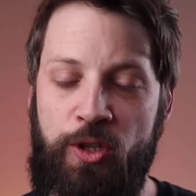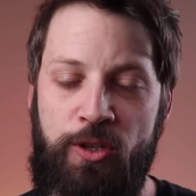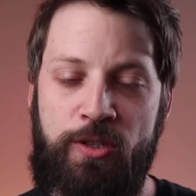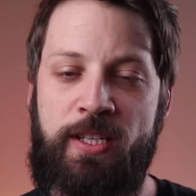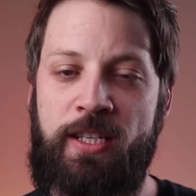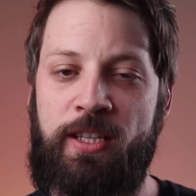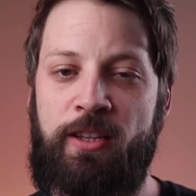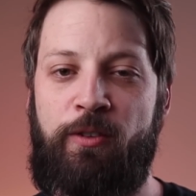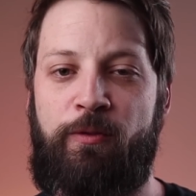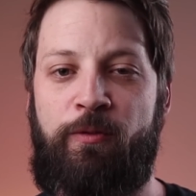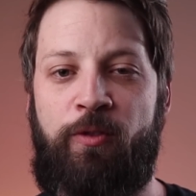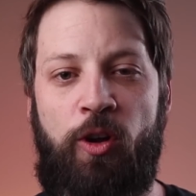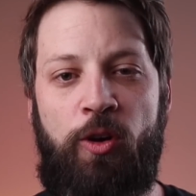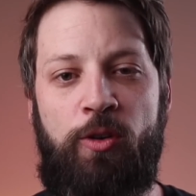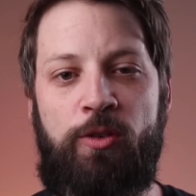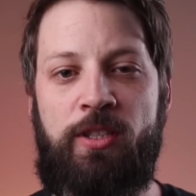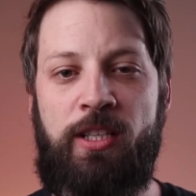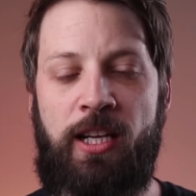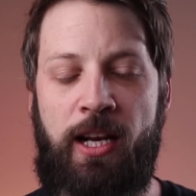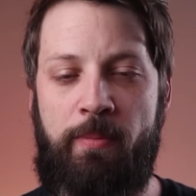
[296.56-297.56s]
using the
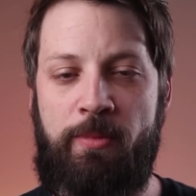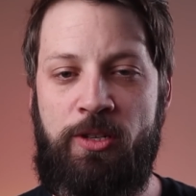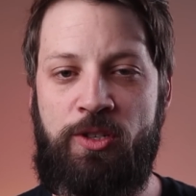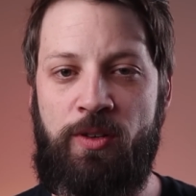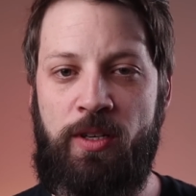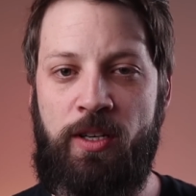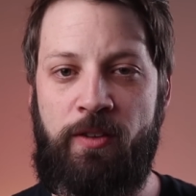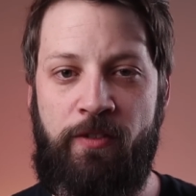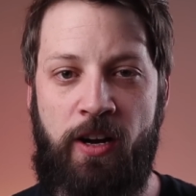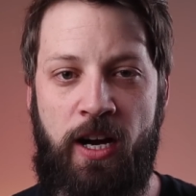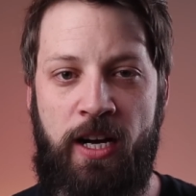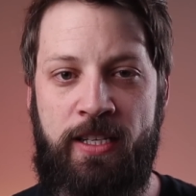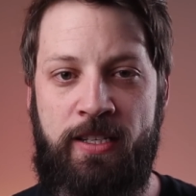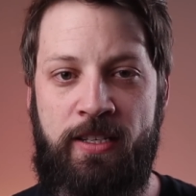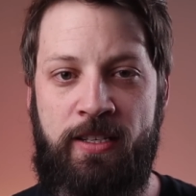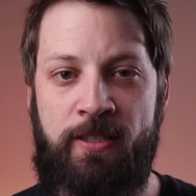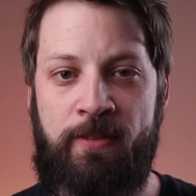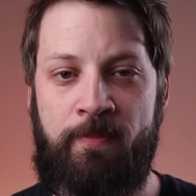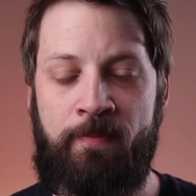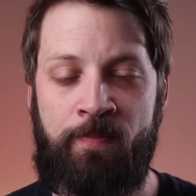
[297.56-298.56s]
flow telemetry
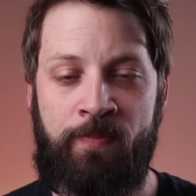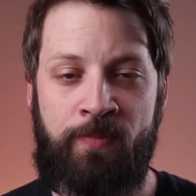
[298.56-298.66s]
device.